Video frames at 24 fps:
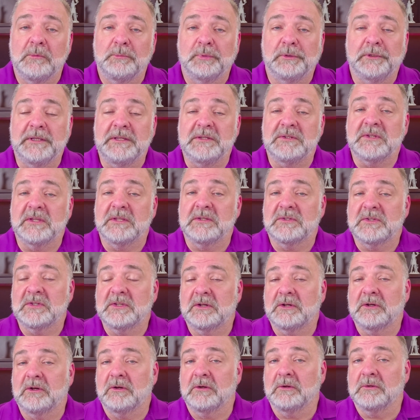please
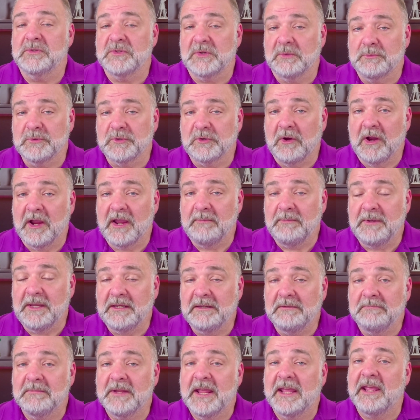consider
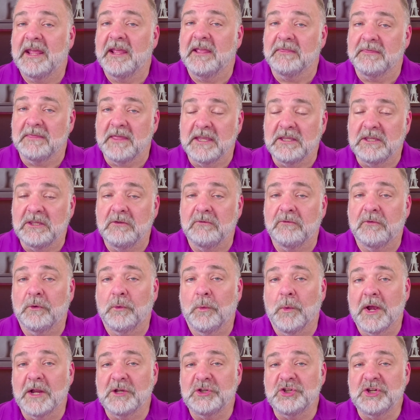subscribing, and thank you for
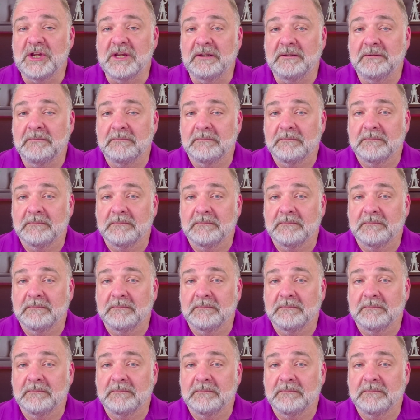watching.